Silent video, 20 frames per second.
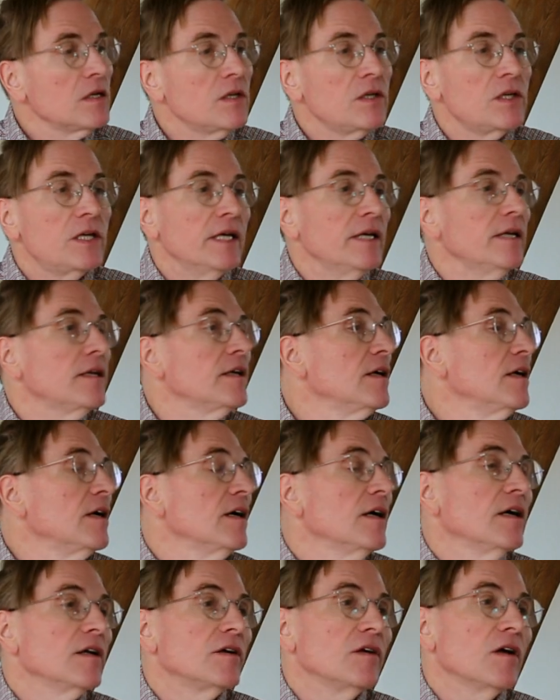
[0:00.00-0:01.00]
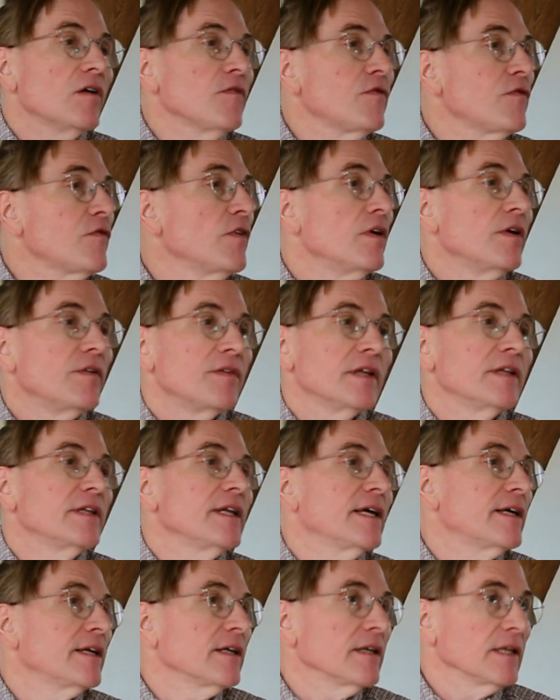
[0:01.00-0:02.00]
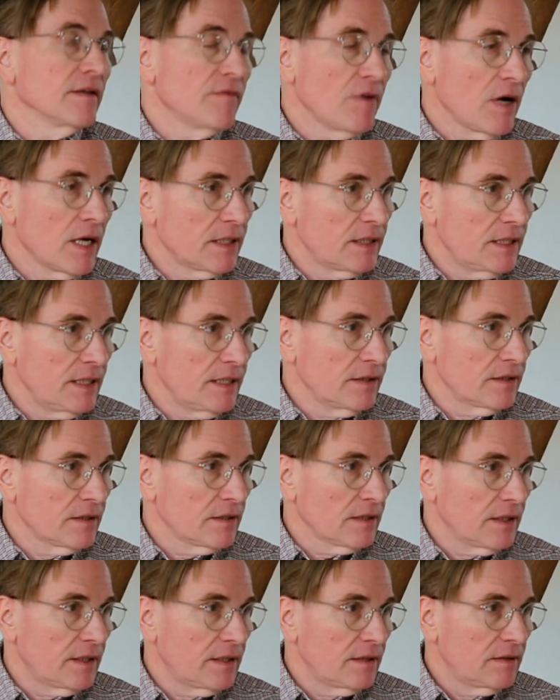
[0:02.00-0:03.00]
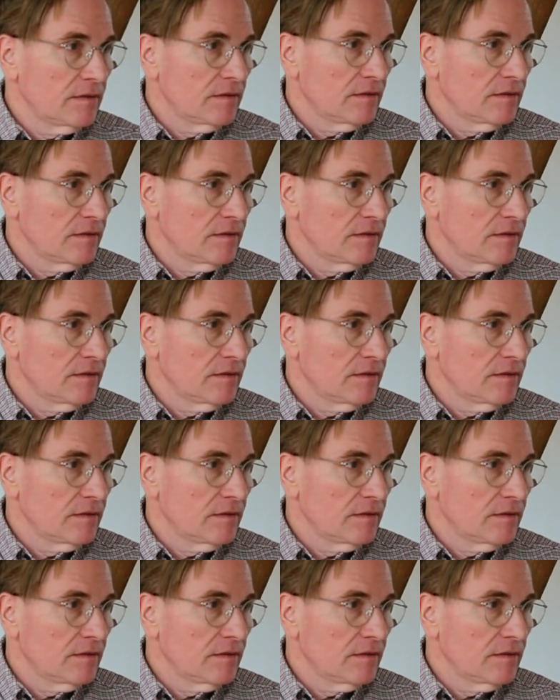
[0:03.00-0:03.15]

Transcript: get enough that they can live on decently.